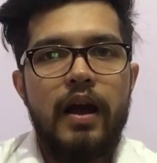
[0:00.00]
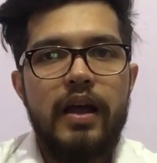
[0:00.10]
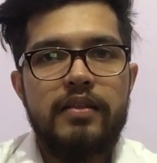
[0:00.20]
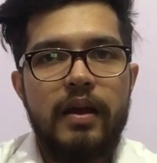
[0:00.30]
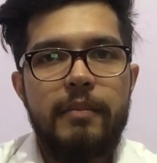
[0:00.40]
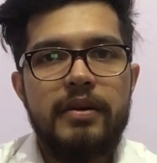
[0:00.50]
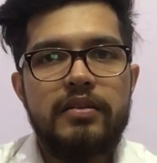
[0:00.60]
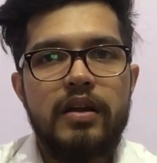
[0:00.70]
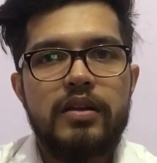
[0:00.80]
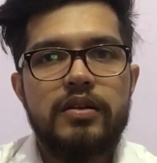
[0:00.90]
Assignments
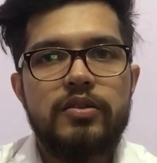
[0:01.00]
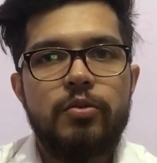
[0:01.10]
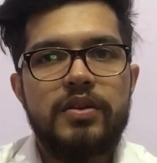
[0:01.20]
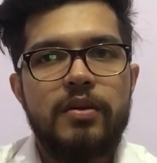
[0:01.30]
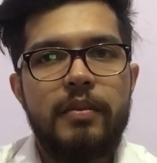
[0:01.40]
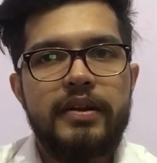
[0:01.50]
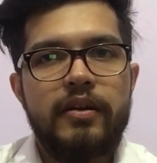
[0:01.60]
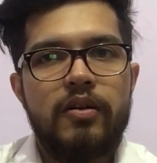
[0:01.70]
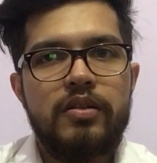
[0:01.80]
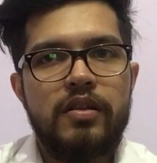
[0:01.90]
are to be
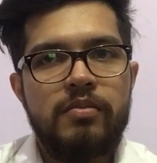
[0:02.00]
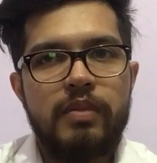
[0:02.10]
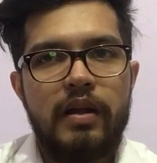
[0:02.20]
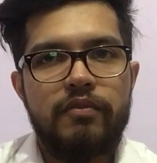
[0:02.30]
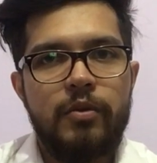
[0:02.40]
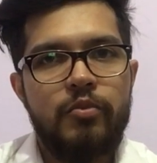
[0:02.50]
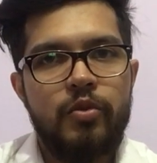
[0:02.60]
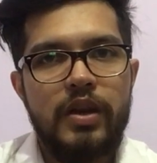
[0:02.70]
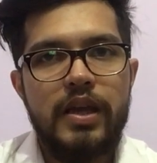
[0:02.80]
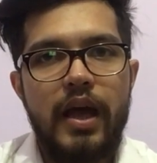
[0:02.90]
submitted on this platform
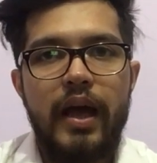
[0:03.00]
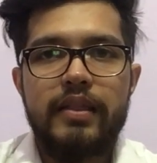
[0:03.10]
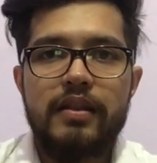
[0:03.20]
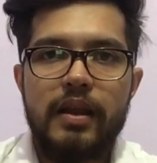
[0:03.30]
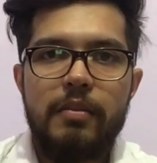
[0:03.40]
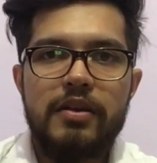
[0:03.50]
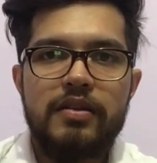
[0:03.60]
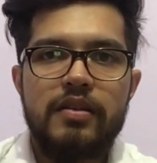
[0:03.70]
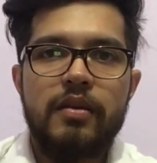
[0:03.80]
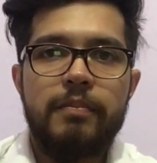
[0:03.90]
only, and
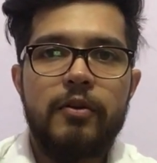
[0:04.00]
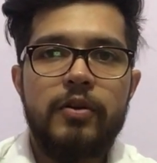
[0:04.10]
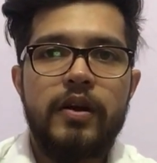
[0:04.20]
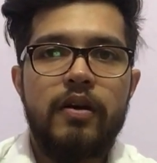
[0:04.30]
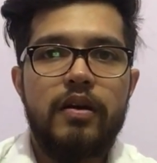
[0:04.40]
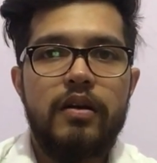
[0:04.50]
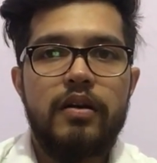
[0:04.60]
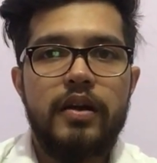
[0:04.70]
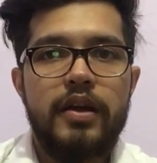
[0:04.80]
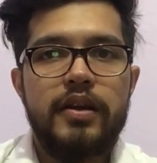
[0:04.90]
syllabus is uploaded
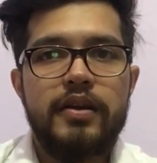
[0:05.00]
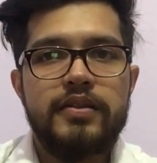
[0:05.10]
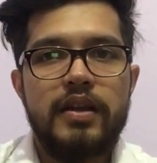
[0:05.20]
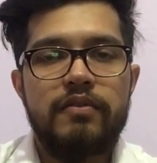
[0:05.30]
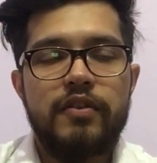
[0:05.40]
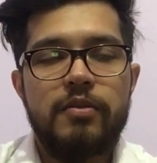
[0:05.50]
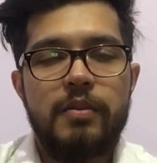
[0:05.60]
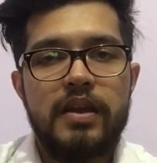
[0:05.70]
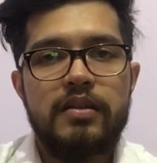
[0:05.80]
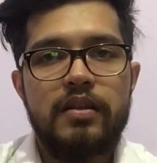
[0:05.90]
here itself, which
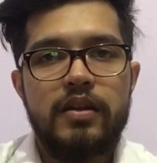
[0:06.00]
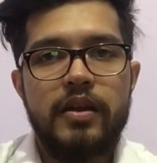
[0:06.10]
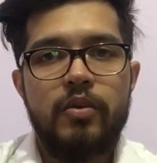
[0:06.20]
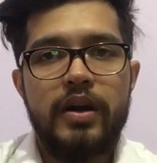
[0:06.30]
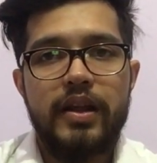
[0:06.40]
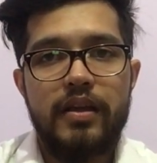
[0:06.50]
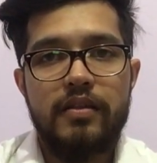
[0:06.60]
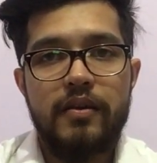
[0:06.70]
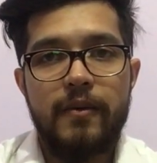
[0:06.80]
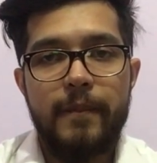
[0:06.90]
makes learning quite
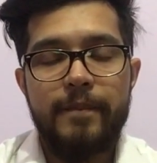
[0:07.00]
easier.